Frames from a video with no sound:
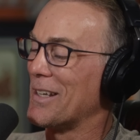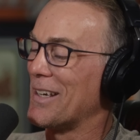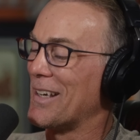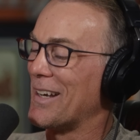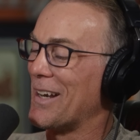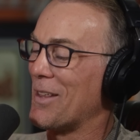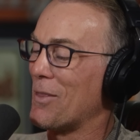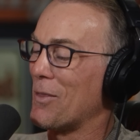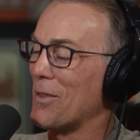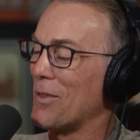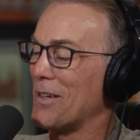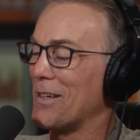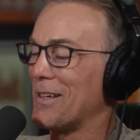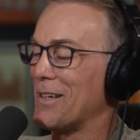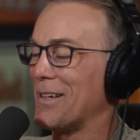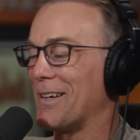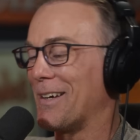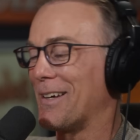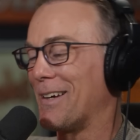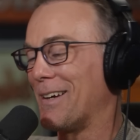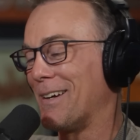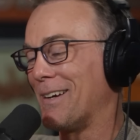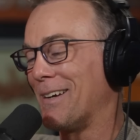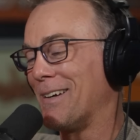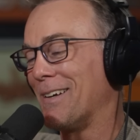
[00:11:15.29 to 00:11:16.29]
and I think
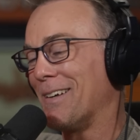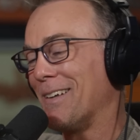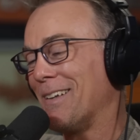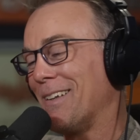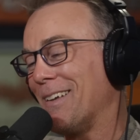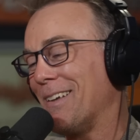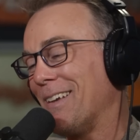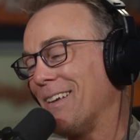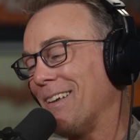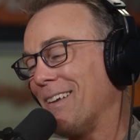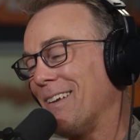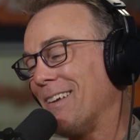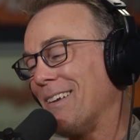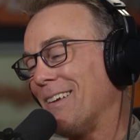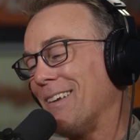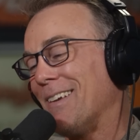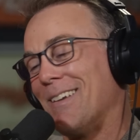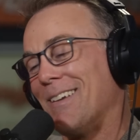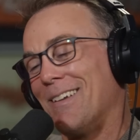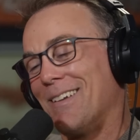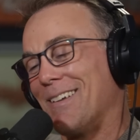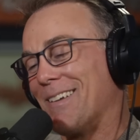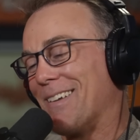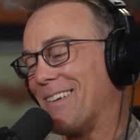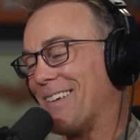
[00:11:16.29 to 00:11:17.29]

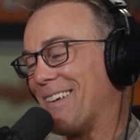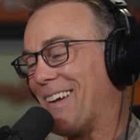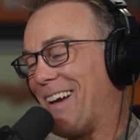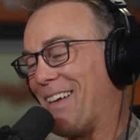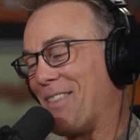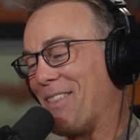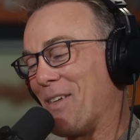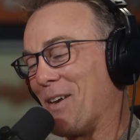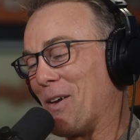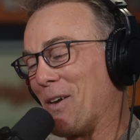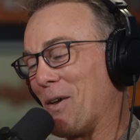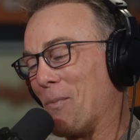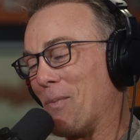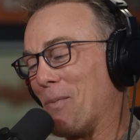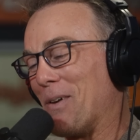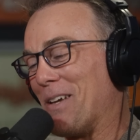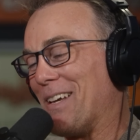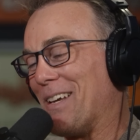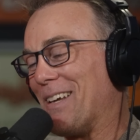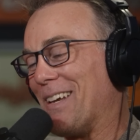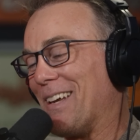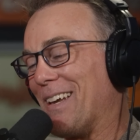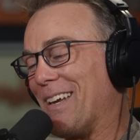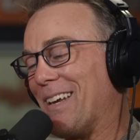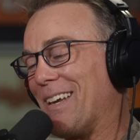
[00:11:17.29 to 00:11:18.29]
I think it'll
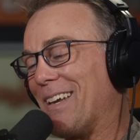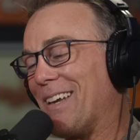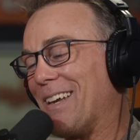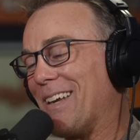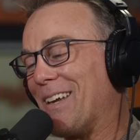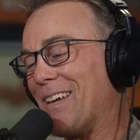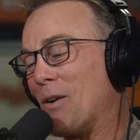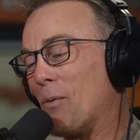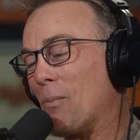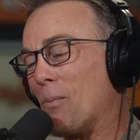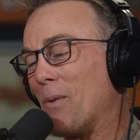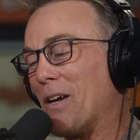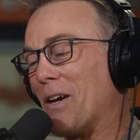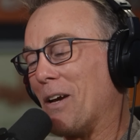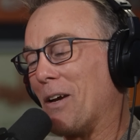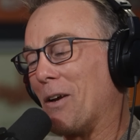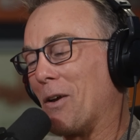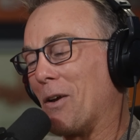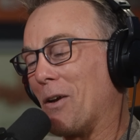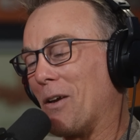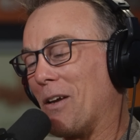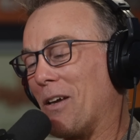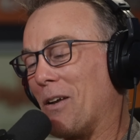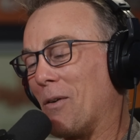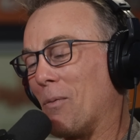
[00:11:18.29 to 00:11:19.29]

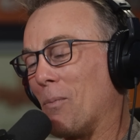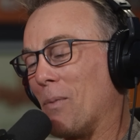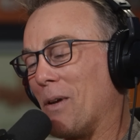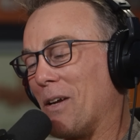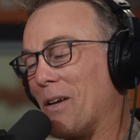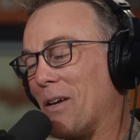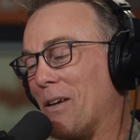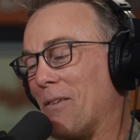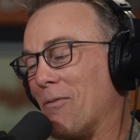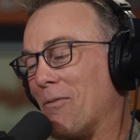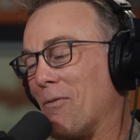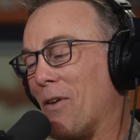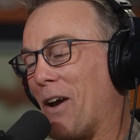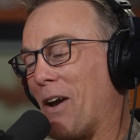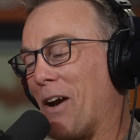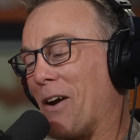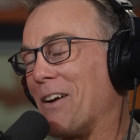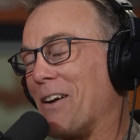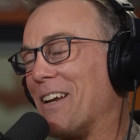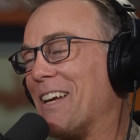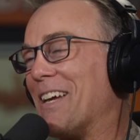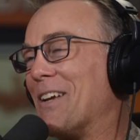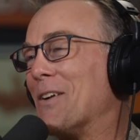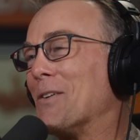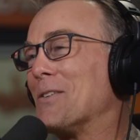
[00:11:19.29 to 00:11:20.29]
be
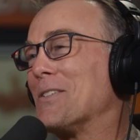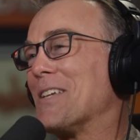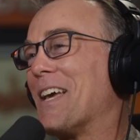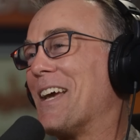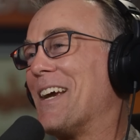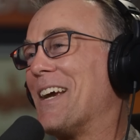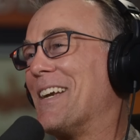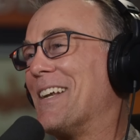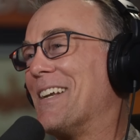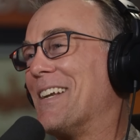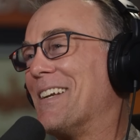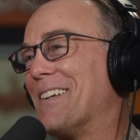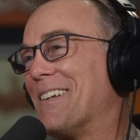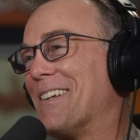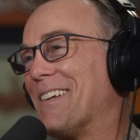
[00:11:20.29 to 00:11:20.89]
very entertaining.